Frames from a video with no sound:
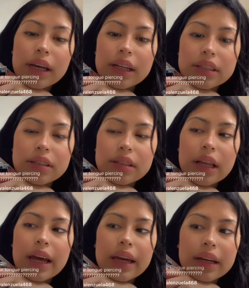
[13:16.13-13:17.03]
it's
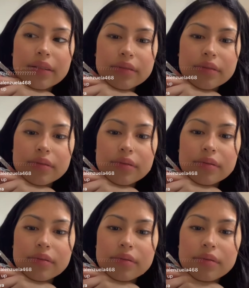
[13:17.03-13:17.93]
like
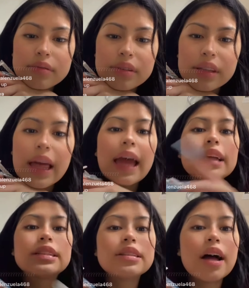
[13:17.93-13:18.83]

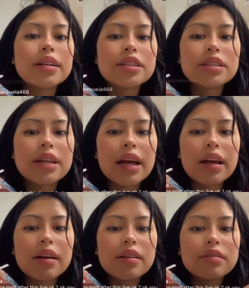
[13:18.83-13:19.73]
it's not just
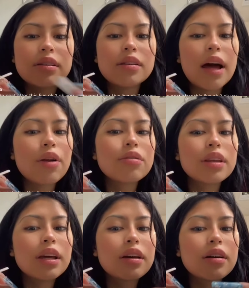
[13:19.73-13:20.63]
like I
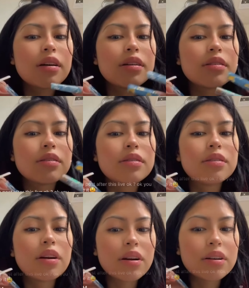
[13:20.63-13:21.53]
don't think
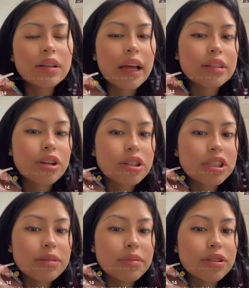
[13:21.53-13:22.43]
they're like
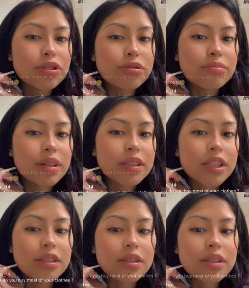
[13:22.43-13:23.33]
charging me too
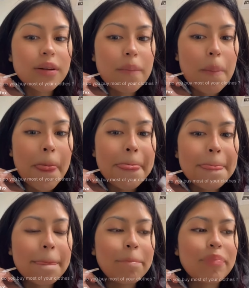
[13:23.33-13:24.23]
much. I just
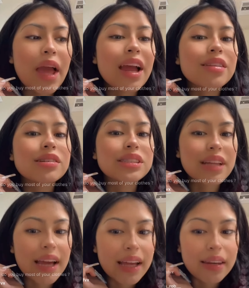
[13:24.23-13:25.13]
I
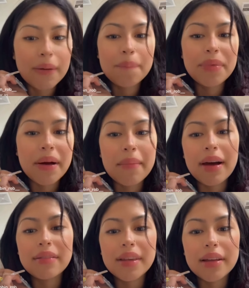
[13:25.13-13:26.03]
understand the
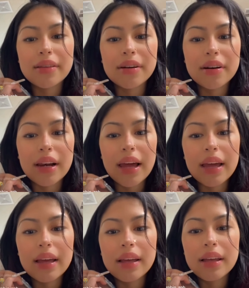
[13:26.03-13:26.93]
amount that they're
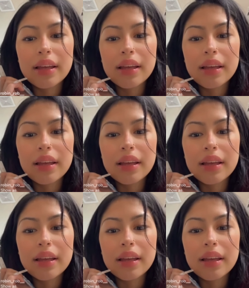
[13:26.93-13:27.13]
like